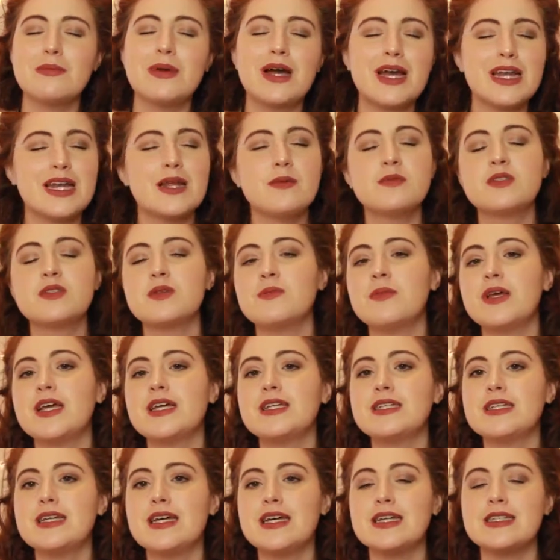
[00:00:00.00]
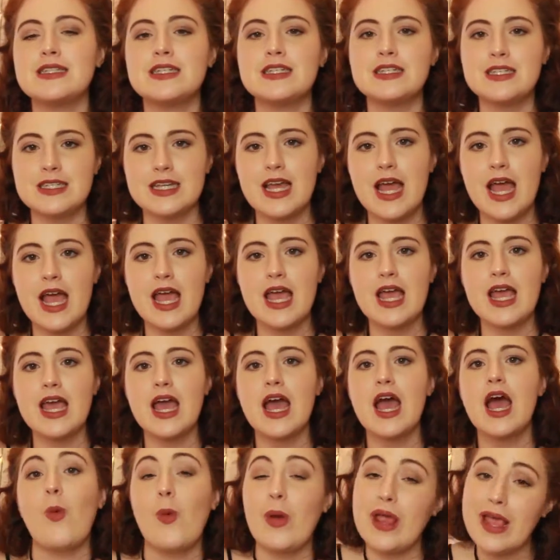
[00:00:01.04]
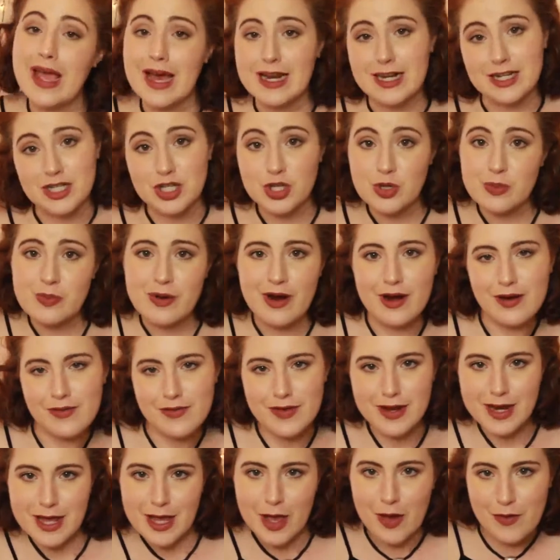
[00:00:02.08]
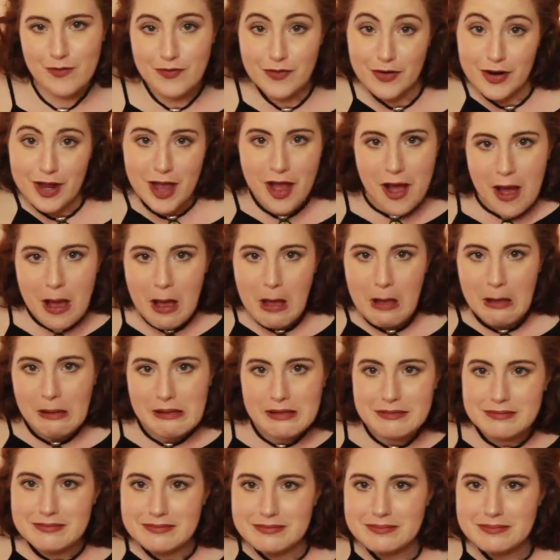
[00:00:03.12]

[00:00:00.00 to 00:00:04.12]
My name's Amanda and today we got a two-part video for y'all.